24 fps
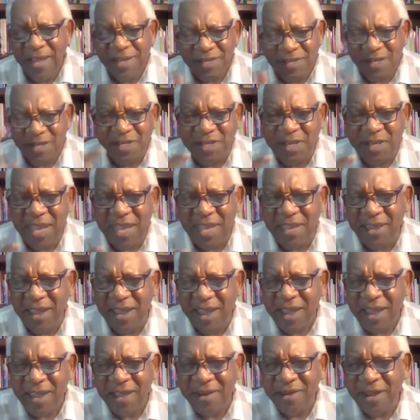to take
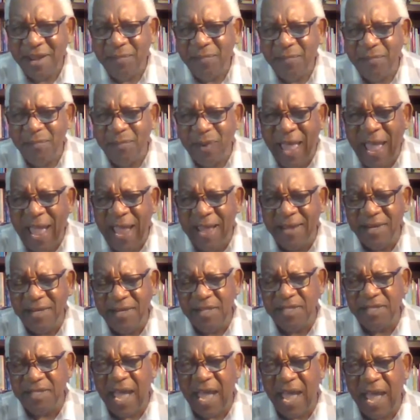the
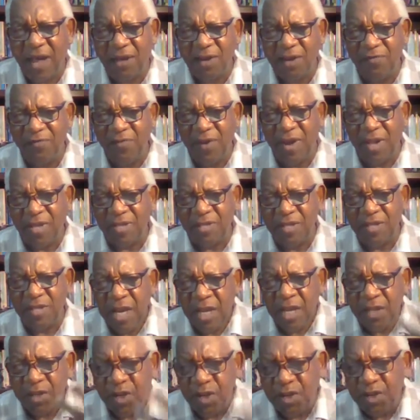blindness out of us,
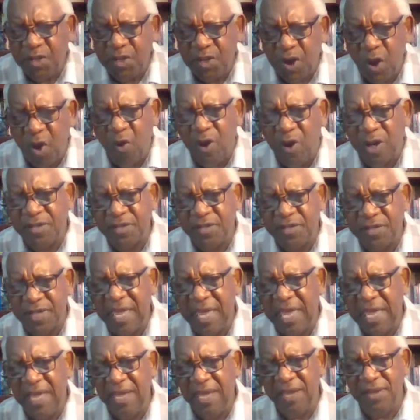to show us
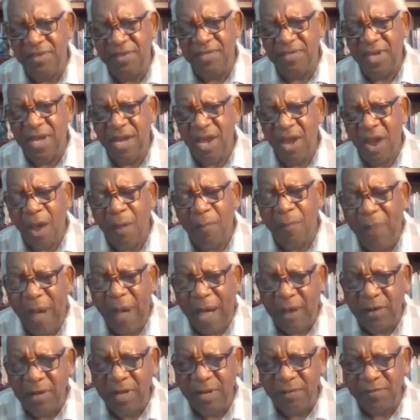things
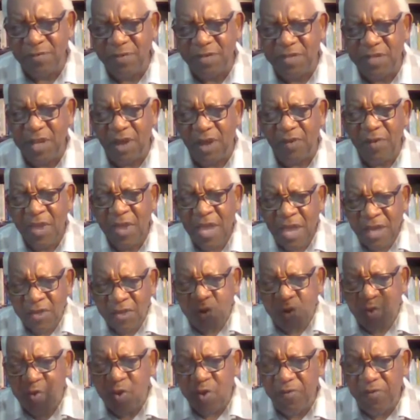about himself,
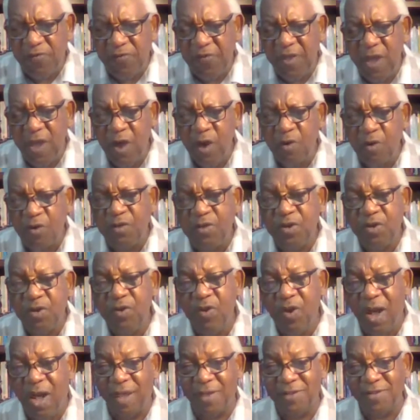to reveal
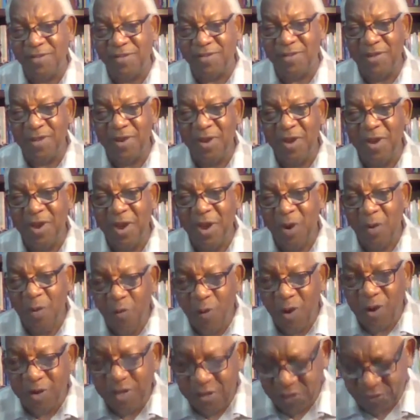to us what